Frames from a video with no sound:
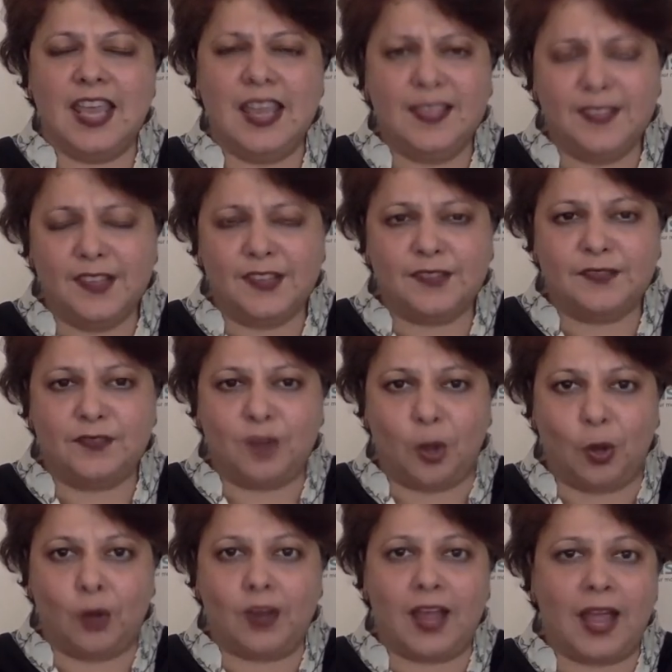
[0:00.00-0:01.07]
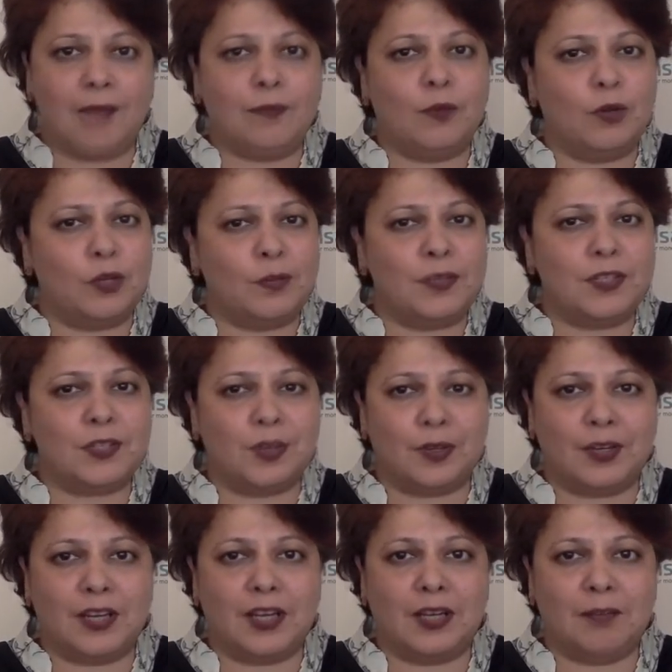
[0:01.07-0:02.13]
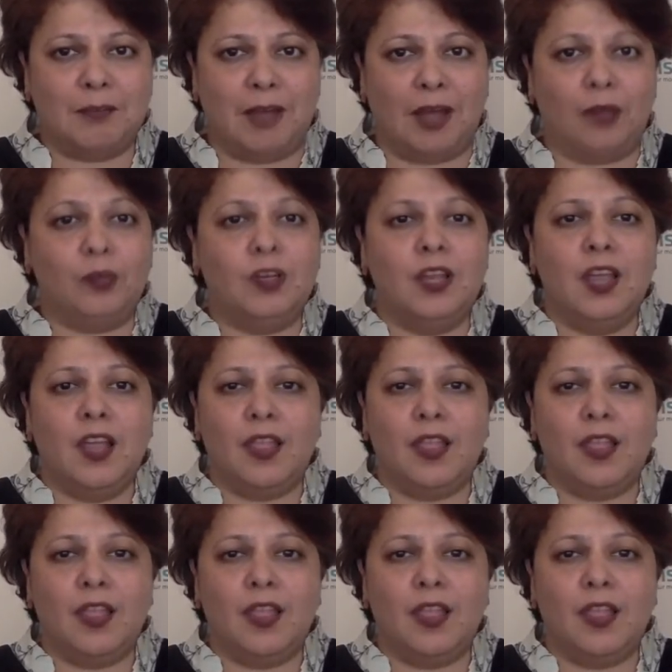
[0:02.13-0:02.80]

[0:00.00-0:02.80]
In this vlog, I'm going to be talking about